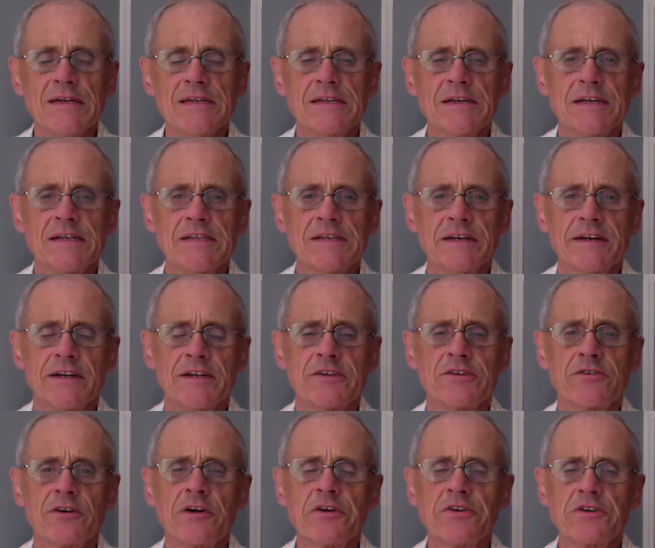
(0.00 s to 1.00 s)
This is an
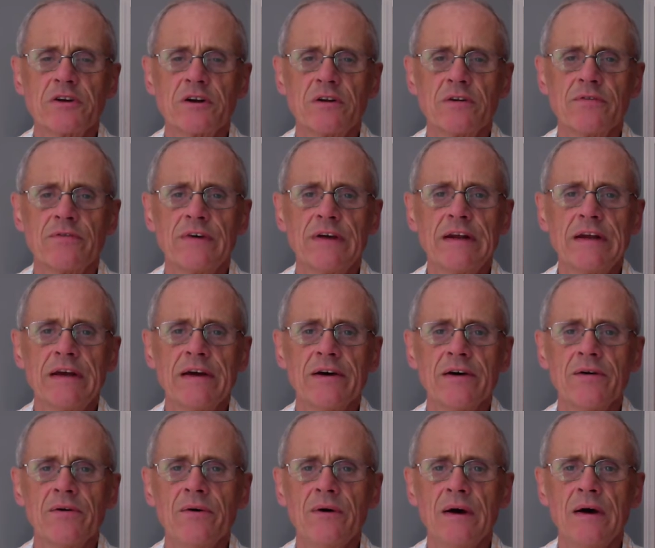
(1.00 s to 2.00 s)
instructional
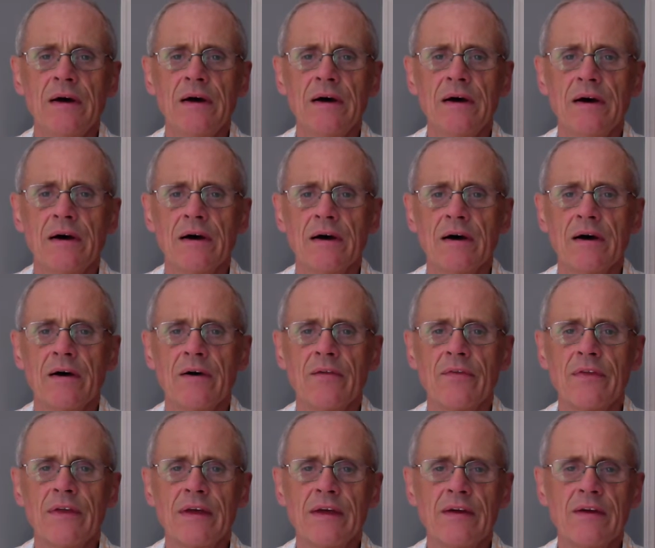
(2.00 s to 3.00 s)
video
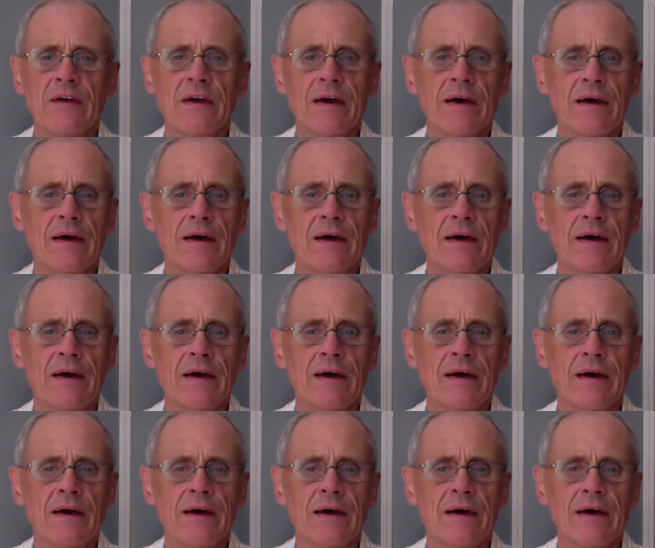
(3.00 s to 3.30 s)
of the